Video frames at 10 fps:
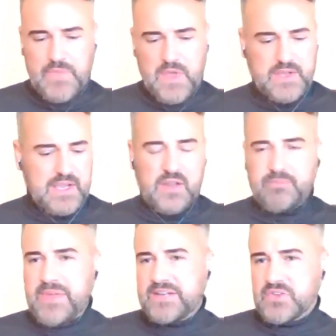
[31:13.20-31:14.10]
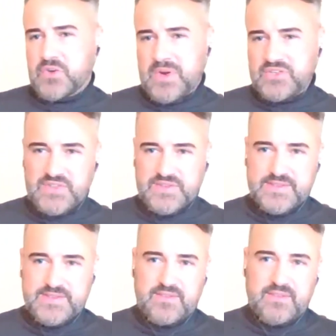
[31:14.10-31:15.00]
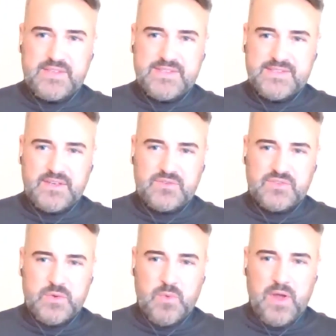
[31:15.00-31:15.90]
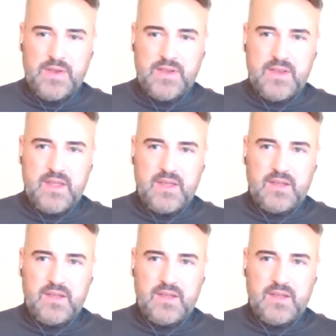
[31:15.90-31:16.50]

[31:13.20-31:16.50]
Okay, going back to the questions, this is an interesting one,